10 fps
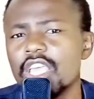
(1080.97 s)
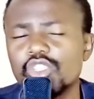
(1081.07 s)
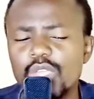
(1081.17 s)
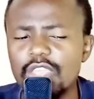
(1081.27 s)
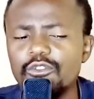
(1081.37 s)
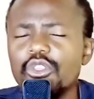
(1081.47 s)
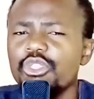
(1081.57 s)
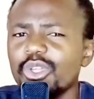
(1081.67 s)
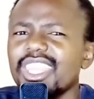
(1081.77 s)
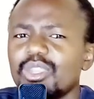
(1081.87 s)
So if you
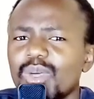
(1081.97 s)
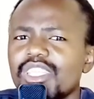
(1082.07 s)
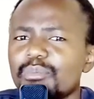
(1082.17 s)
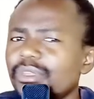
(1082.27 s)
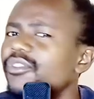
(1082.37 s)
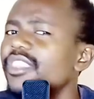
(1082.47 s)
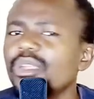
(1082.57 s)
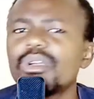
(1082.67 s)
thought that was a beef and then u